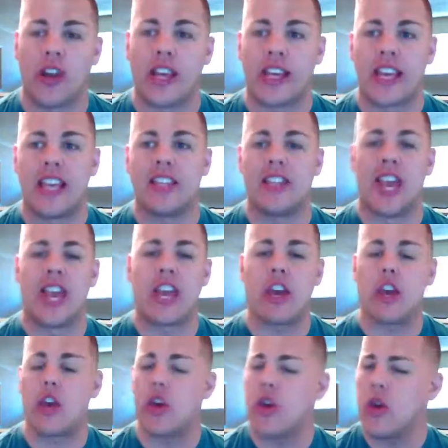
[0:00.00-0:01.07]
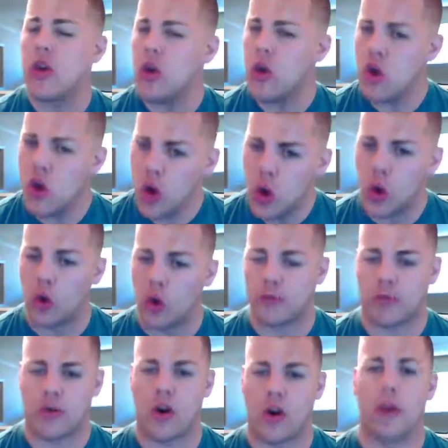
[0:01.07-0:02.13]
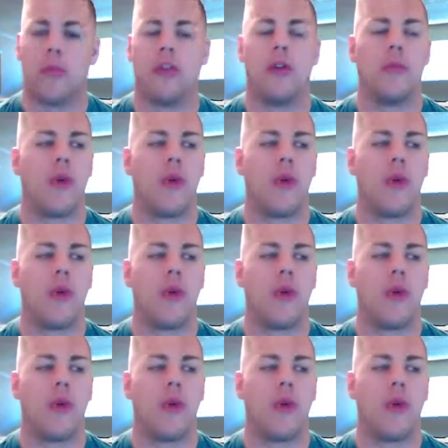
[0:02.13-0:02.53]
is a huge problem.